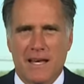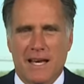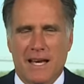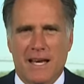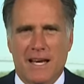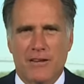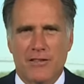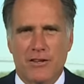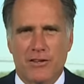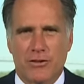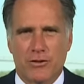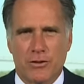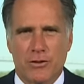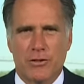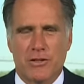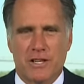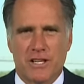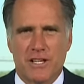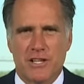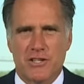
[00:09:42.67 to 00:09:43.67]
And the
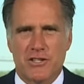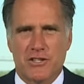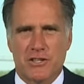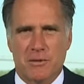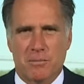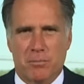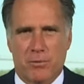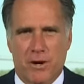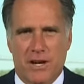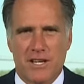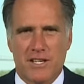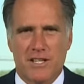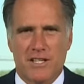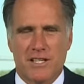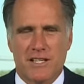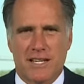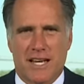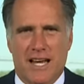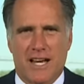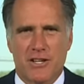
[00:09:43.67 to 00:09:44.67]
truth is that the
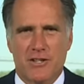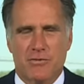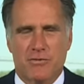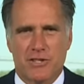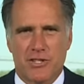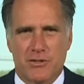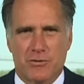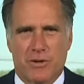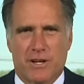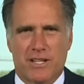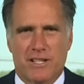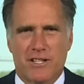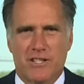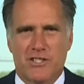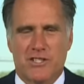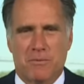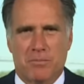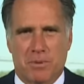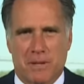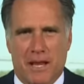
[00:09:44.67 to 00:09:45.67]
president has restricted
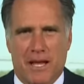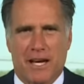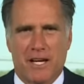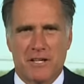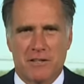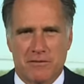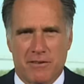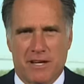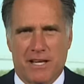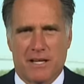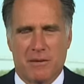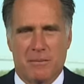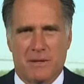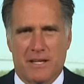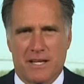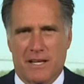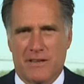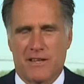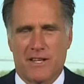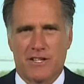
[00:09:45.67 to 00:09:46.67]
supply
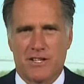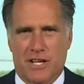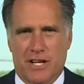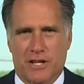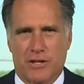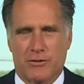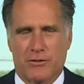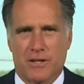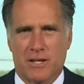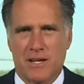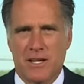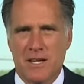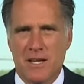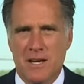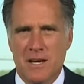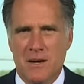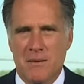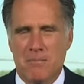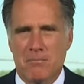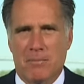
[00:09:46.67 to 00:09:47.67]
development in this country
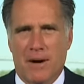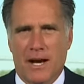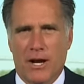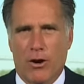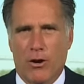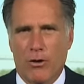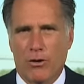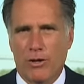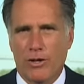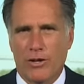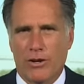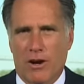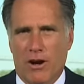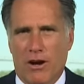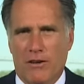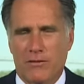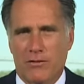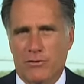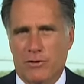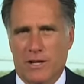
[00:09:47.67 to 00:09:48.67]
by holding
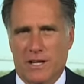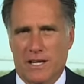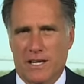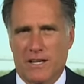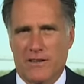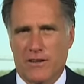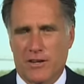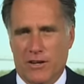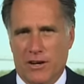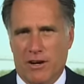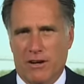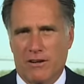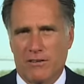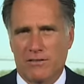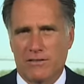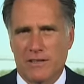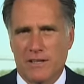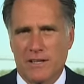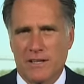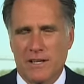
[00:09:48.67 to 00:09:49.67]
off drilling in the
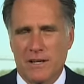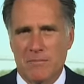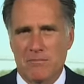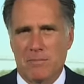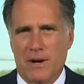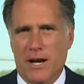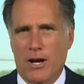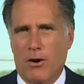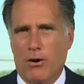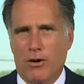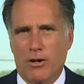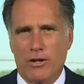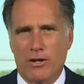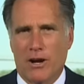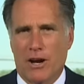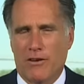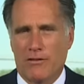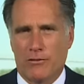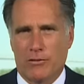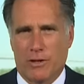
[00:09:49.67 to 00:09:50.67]
Gulf, by holding
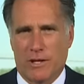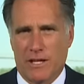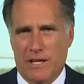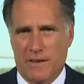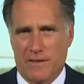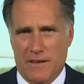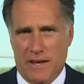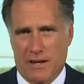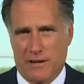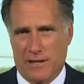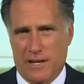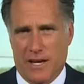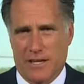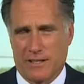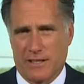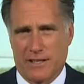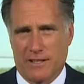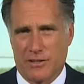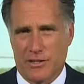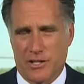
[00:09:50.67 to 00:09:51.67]
off drilling in the outer
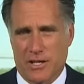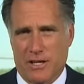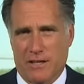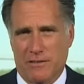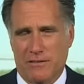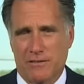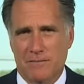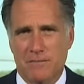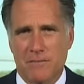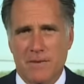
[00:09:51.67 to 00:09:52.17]
continental shelf,